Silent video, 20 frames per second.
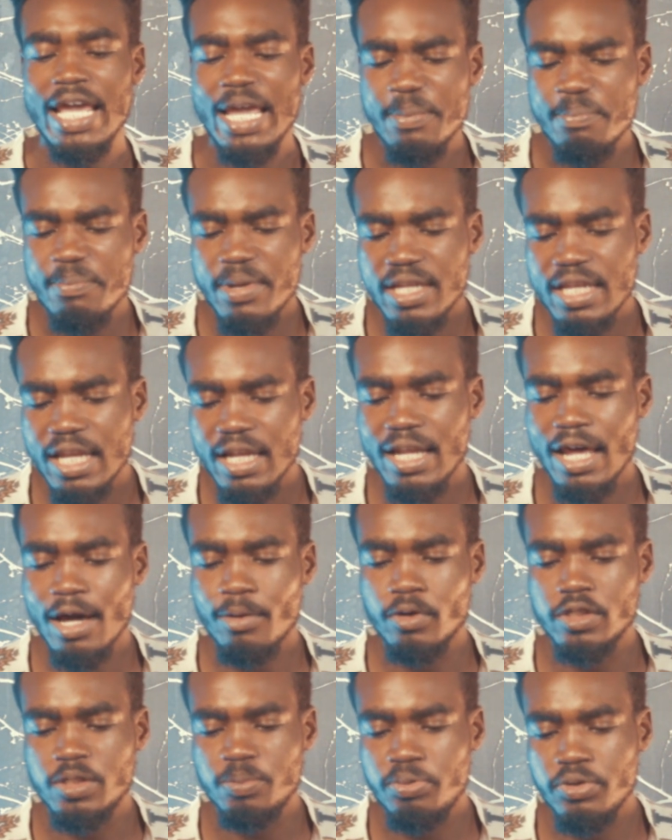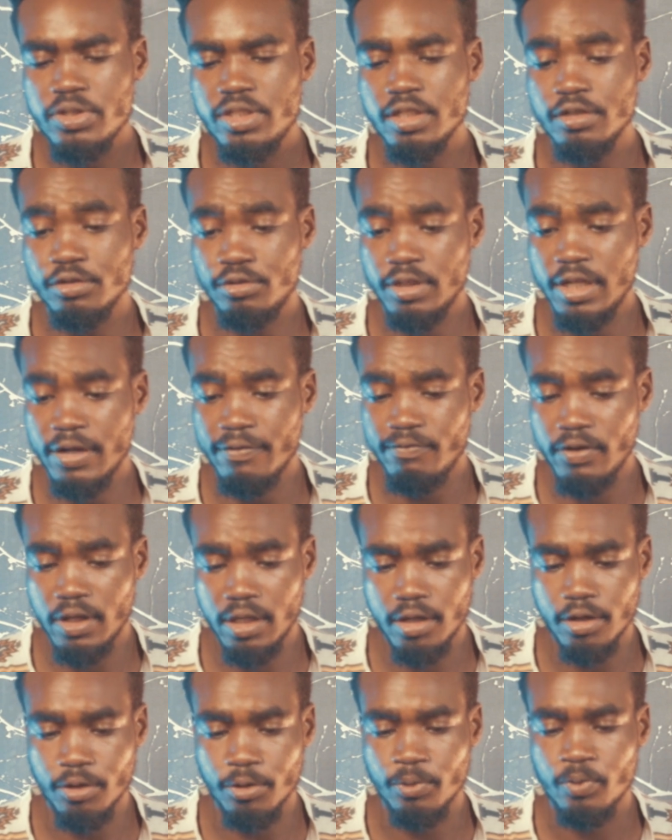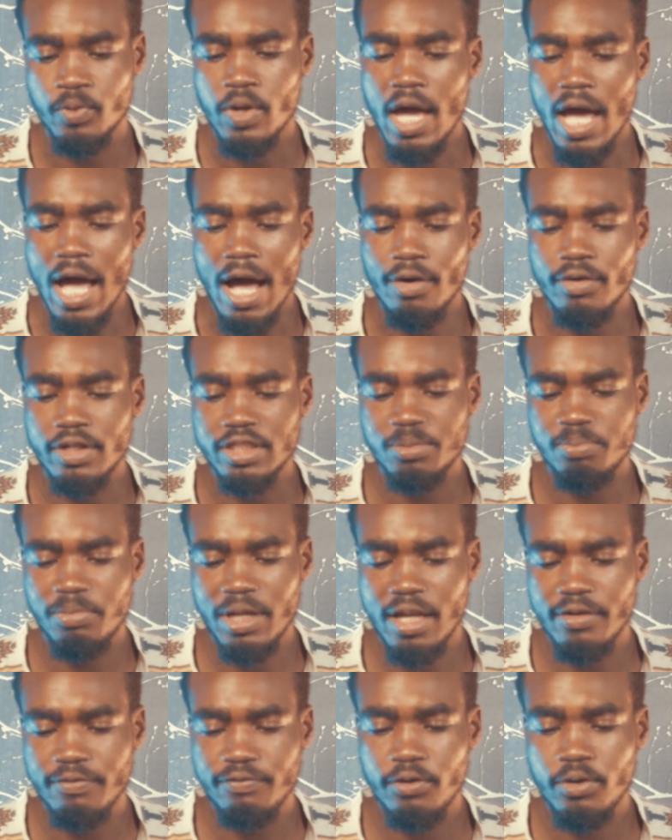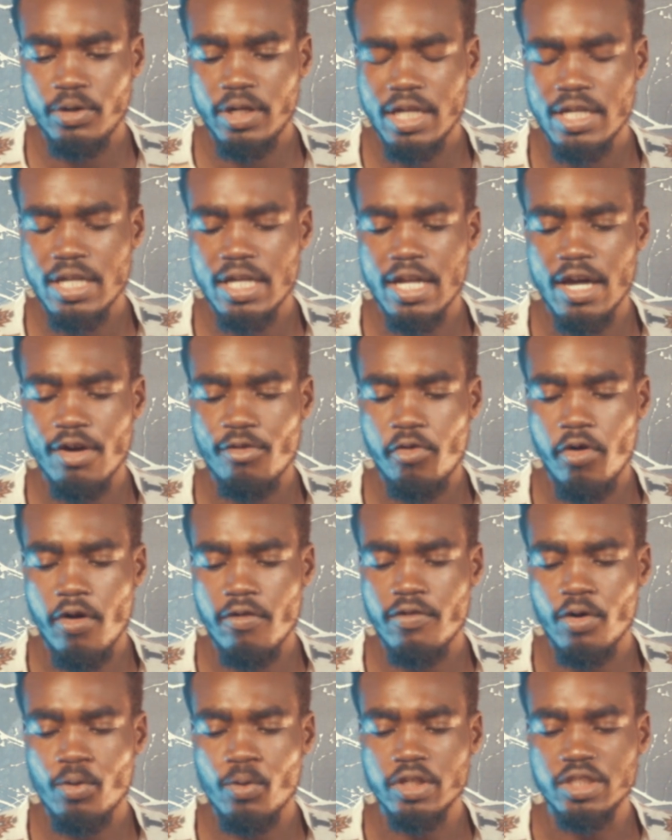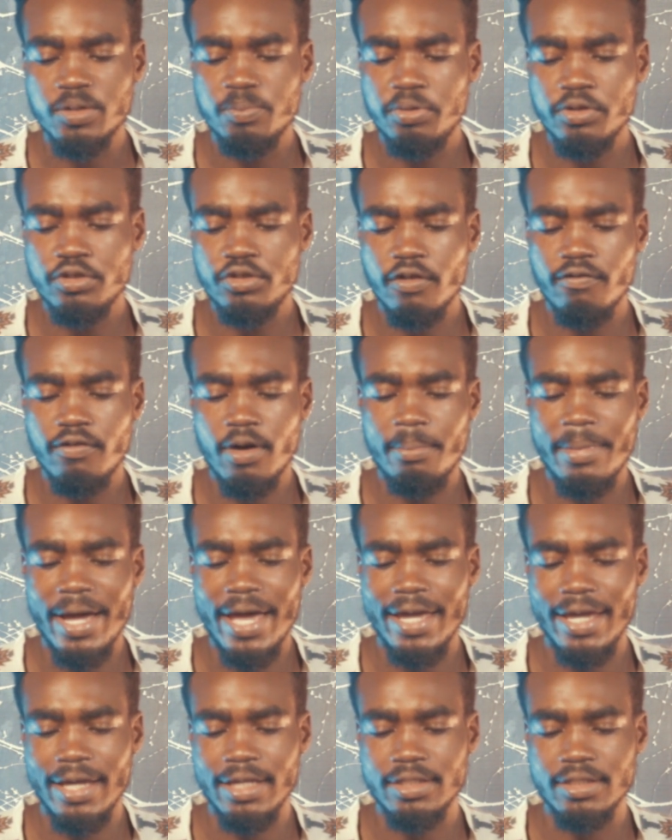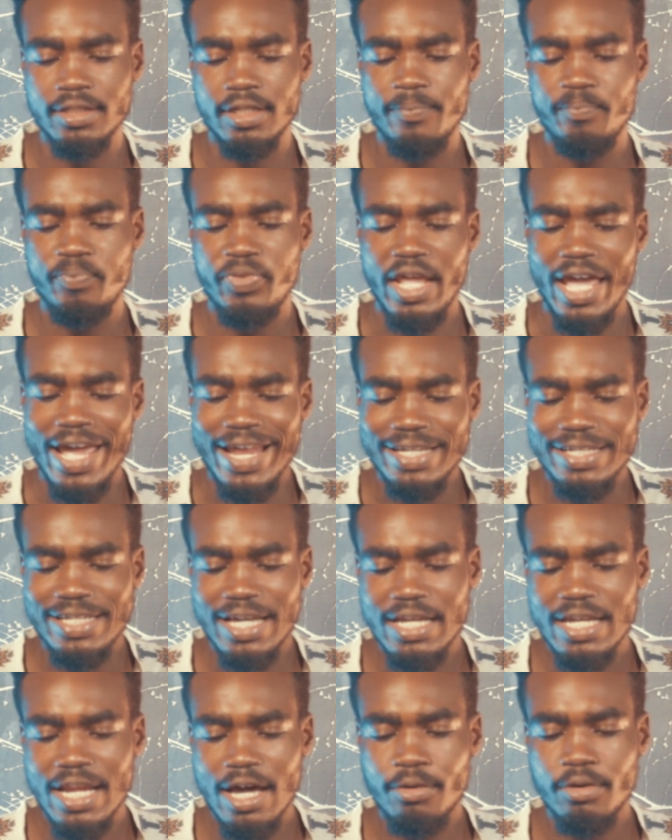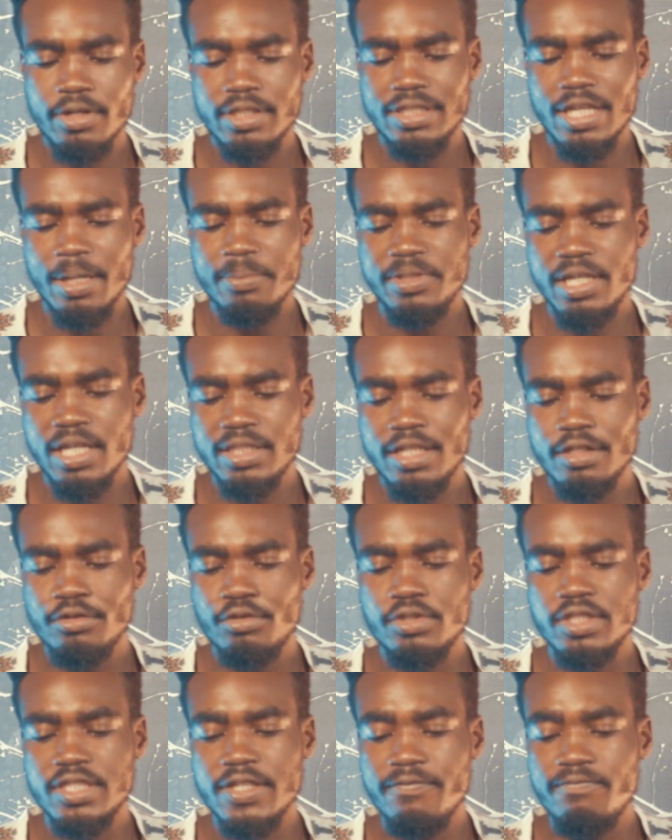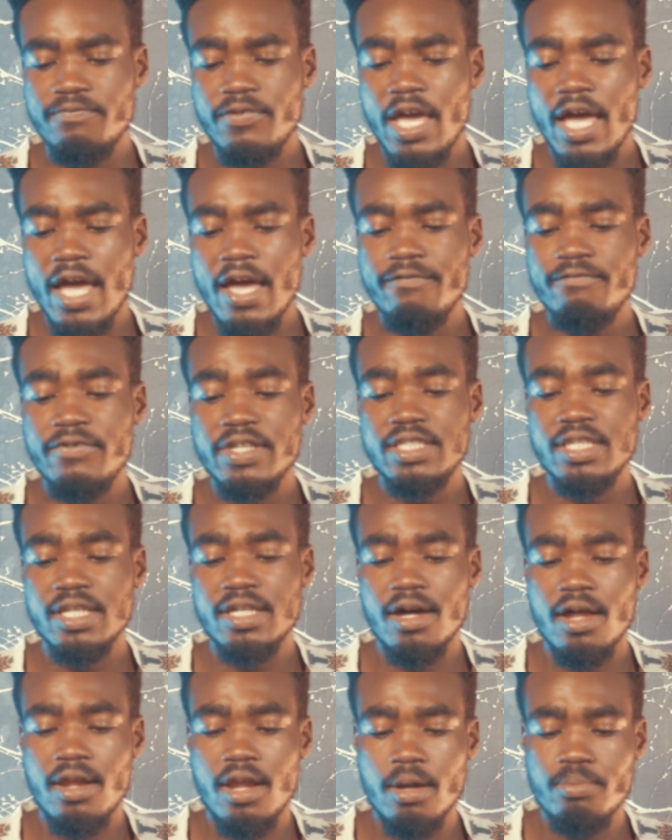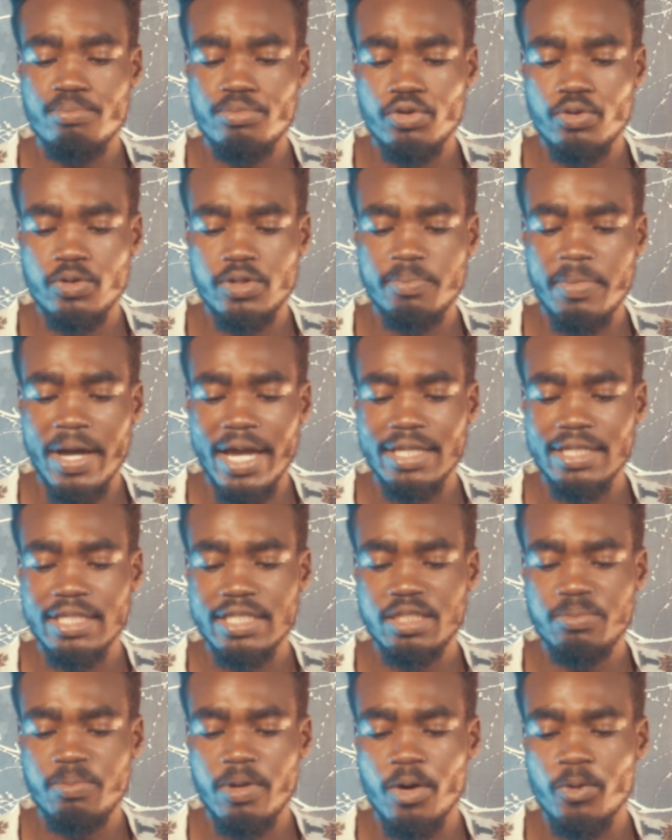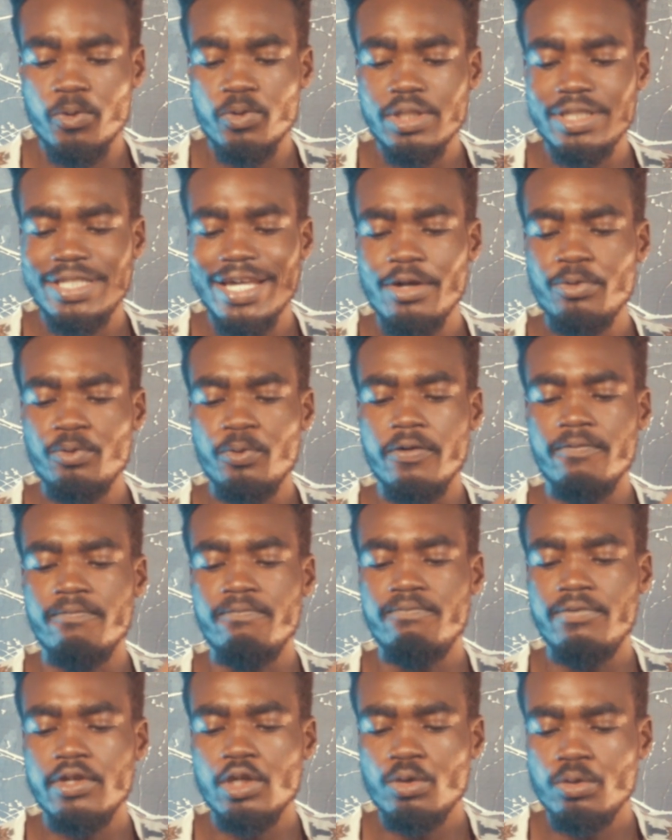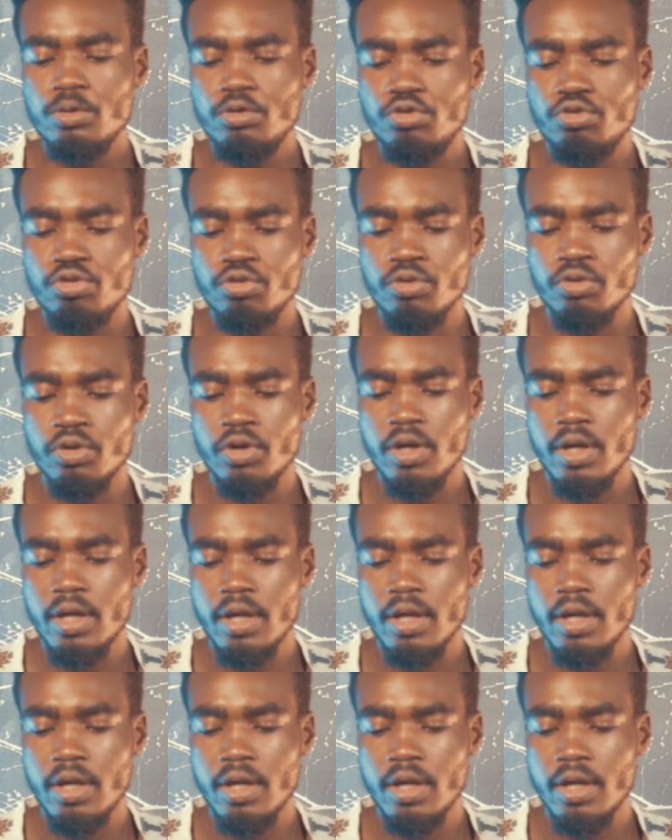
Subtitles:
Immediately I was pushed into the vehicle. I was blindfolded and a cover was put over my head. And then I was subjected to severe physical abuse by this man, who then revealed to